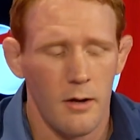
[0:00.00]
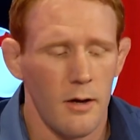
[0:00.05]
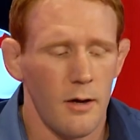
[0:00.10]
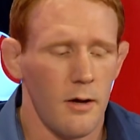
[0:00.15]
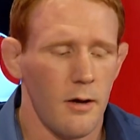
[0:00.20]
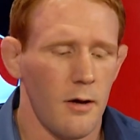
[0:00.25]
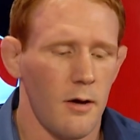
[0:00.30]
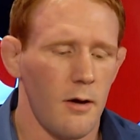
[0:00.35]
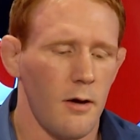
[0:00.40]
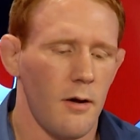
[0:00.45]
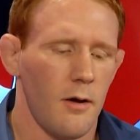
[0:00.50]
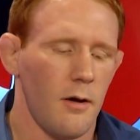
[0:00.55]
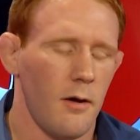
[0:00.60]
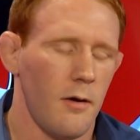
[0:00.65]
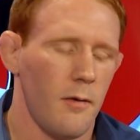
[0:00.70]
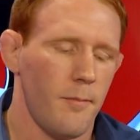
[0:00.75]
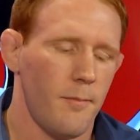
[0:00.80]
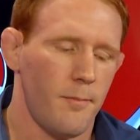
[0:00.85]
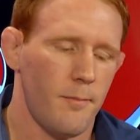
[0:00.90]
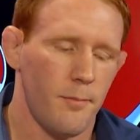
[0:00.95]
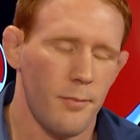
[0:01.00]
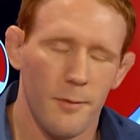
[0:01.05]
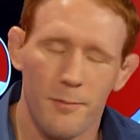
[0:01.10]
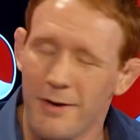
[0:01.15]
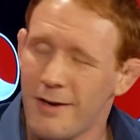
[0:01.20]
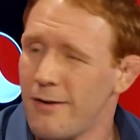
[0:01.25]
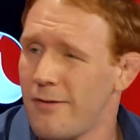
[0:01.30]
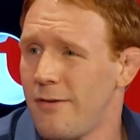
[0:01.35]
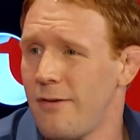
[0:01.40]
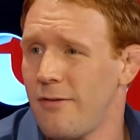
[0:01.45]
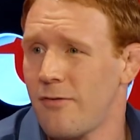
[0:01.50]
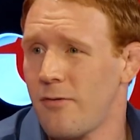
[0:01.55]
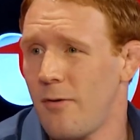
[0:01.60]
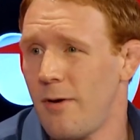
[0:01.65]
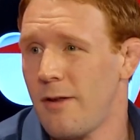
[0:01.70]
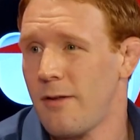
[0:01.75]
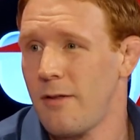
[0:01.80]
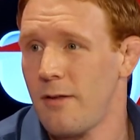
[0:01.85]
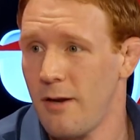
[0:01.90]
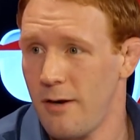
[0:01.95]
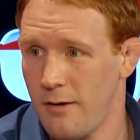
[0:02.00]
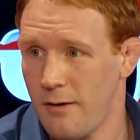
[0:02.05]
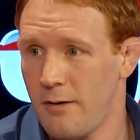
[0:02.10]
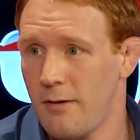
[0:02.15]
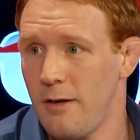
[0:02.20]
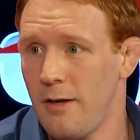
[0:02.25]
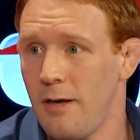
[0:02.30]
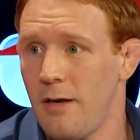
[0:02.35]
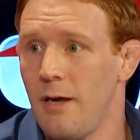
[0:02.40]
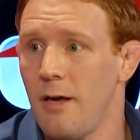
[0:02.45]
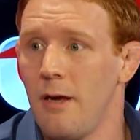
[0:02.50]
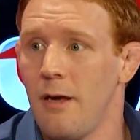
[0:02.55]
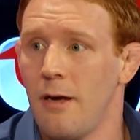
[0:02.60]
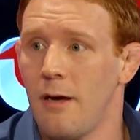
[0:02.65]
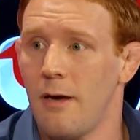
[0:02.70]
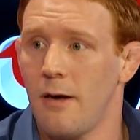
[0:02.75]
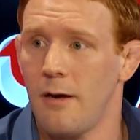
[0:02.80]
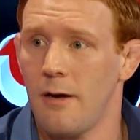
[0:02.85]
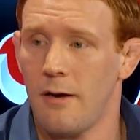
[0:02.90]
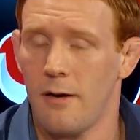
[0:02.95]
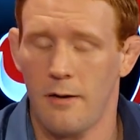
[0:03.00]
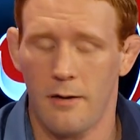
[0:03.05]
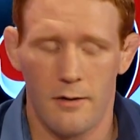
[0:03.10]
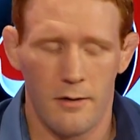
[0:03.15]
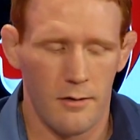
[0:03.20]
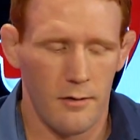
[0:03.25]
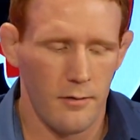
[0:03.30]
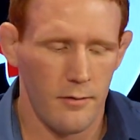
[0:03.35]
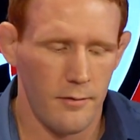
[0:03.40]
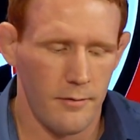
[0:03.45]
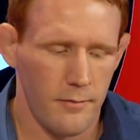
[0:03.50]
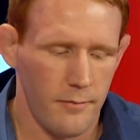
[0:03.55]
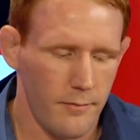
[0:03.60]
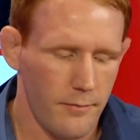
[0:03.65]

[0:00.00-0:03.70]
Uh, but because he's so athletically Uh,